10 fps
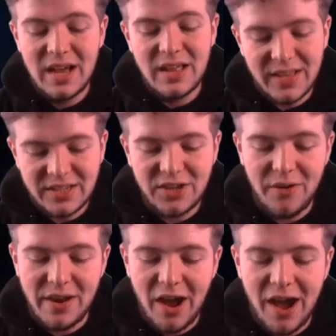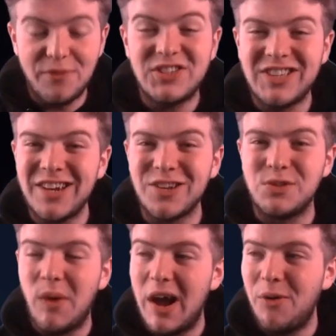let's go in. I've seen as
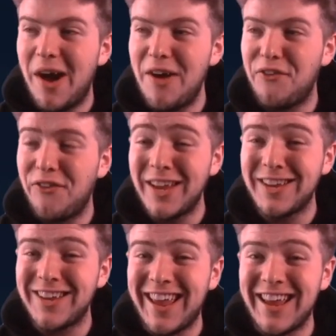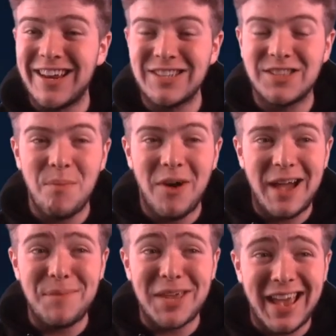well, I think it is the
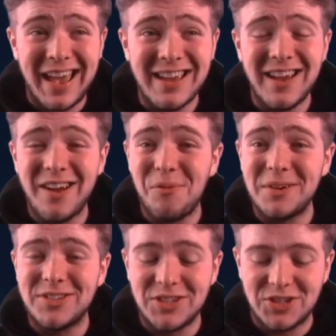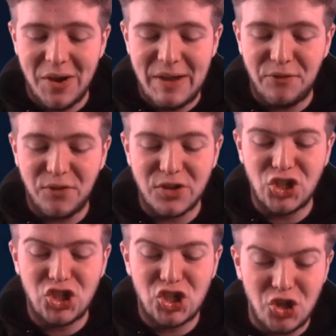Miami Heat, which is going for a
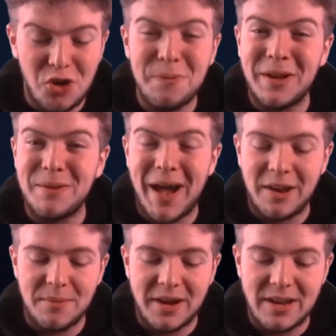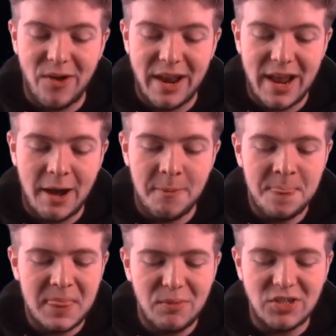stupid amount of money right now,
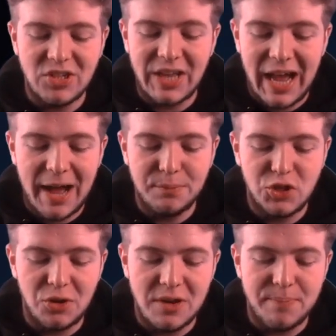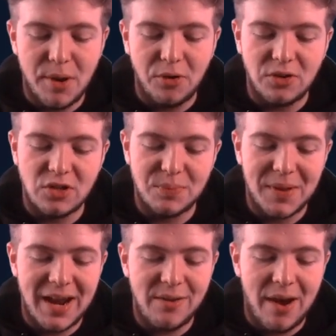which is absolutely bonkers.
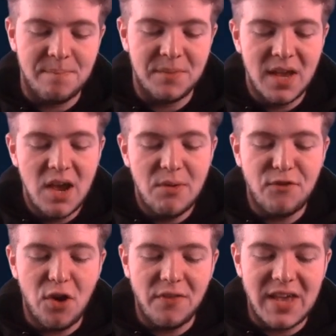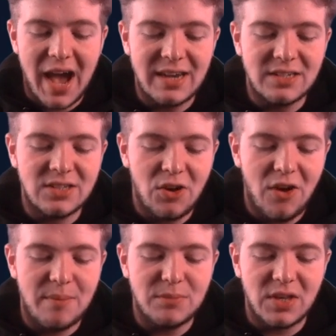But anyway, we've got the eight
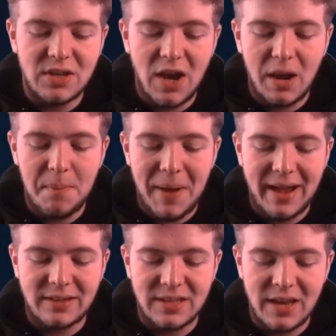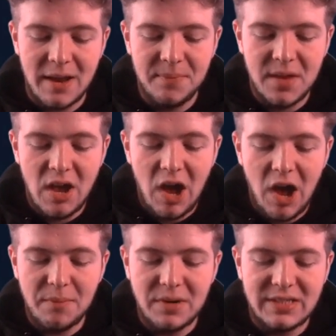times color packs here.
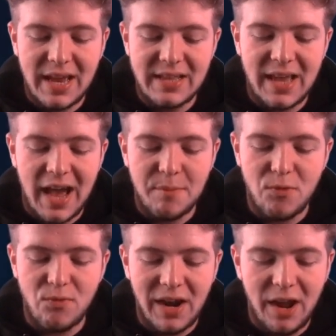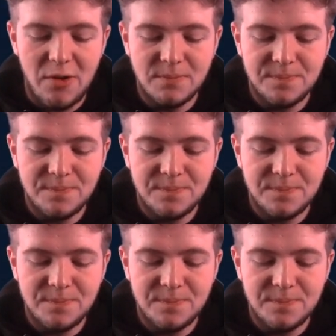I'm going to take the Amarillo.